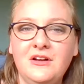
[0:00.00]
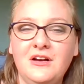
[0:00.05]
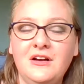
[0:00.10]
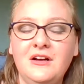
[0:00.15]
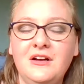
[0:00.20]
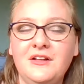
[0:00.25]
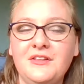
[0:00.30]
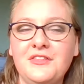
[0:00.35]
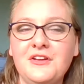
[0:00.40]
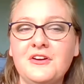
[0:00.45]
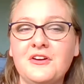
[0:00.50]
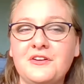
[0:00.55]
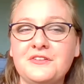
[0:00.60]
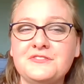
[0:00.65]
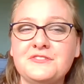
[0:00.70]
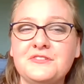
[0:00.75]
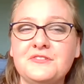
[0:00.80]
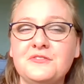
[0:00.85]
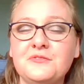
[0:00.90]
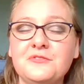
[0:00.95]
They're
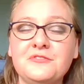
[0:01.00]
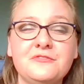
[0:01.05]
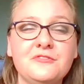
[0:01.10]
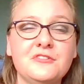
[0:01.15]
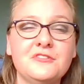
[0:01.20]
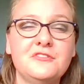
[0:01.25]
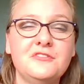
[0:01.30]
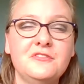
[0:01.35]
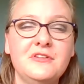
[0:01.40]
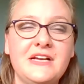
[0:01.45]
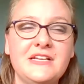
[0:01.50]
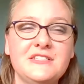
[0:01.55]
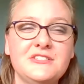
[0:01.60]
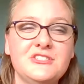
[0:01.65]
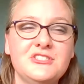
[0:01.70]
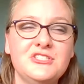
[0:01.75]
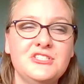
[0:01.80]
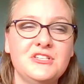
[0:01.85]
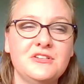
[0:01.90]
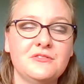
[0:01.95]
also referred to
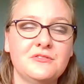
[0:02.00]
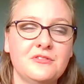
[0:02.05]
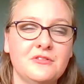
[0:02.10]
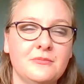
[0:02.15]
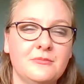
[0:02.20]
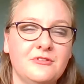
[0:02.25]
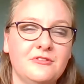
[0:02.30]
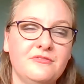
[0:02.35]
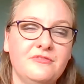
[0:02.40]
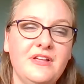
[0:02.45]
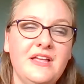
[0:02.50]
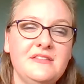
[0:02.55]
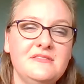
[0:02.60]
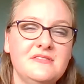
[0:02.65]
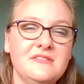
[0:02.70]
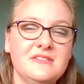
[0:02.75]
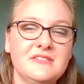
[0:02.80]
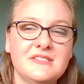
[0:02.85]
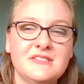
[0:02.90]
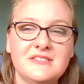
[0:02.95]
as geothermal
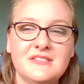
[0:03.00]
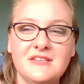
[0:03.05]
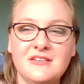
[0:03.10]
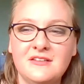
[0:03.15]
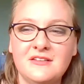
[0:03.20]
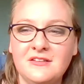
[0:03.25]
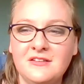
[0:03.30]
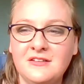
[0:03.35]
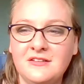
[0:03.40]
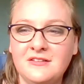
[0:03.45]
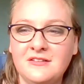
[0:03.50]
vents.